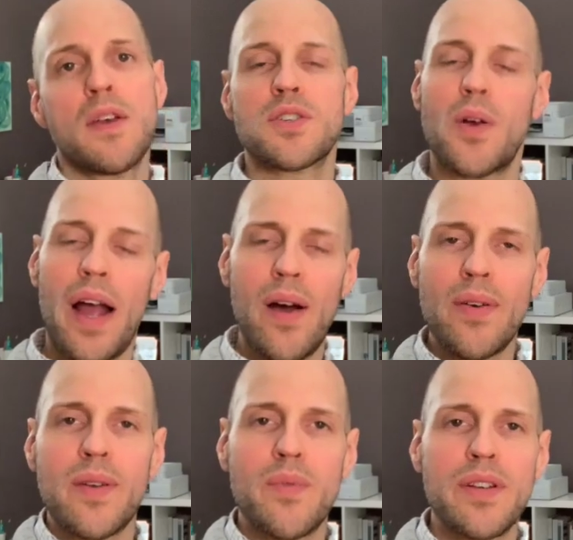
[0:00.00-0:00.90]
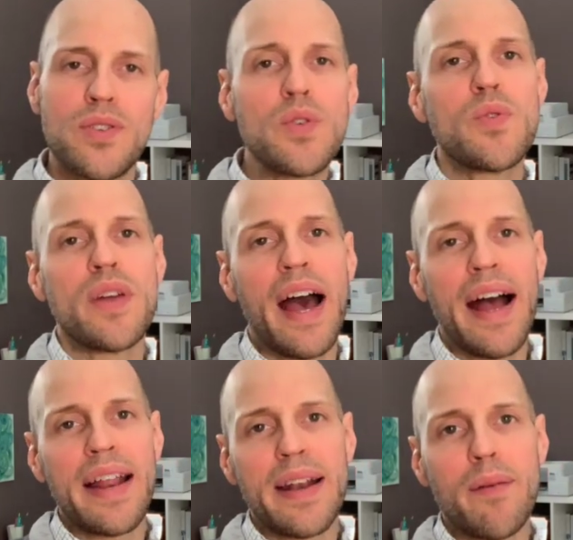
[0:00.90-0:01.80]
So how can we do
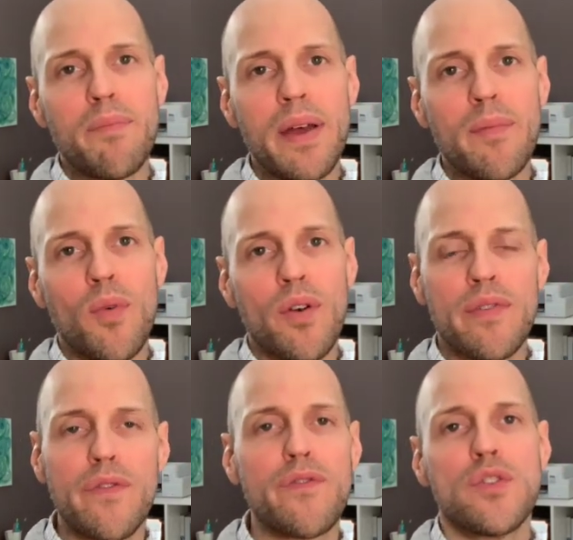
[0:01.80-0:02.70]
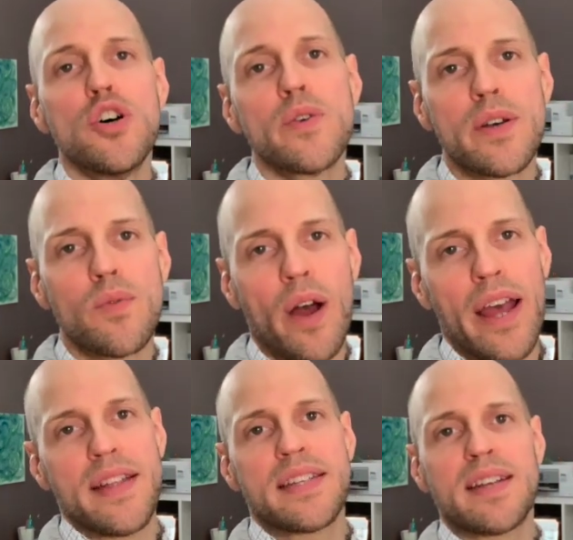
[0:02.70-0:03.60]
that in a bit more of a fluid way
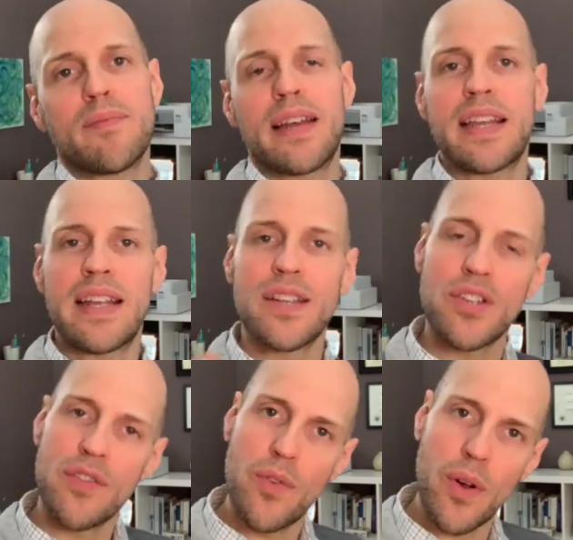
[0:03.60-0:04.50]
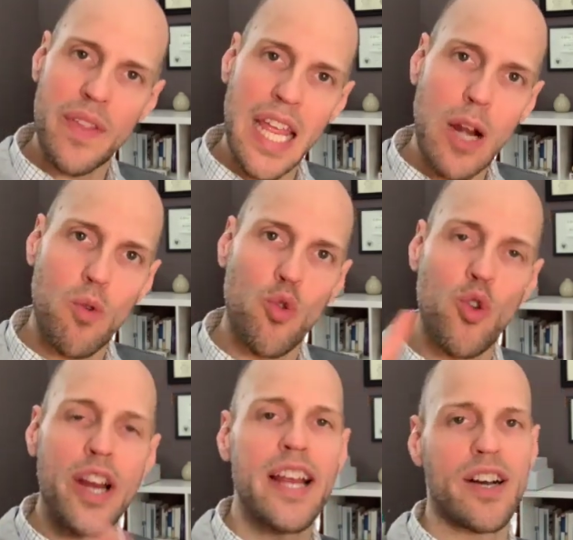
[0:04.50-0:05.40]
that's going to make it easier for the
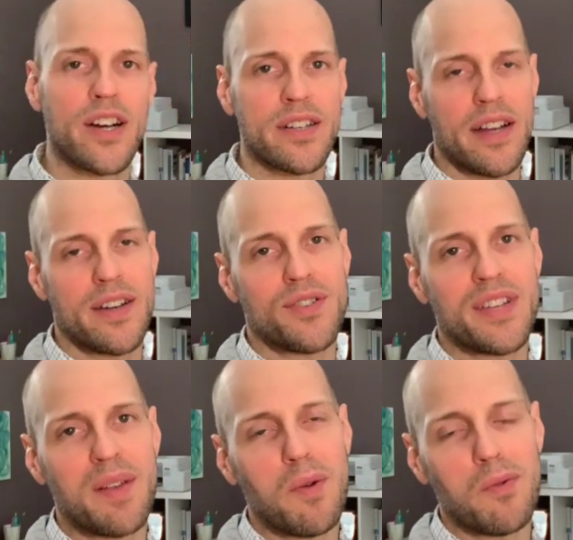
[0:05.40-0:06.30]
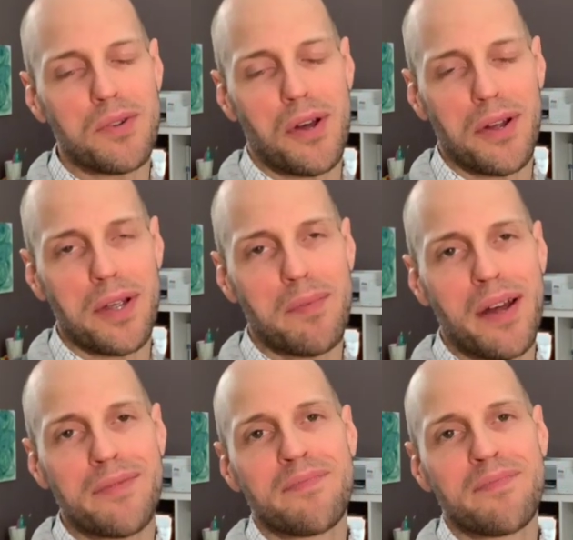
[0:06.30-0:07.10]
reader to understand what we're talking about?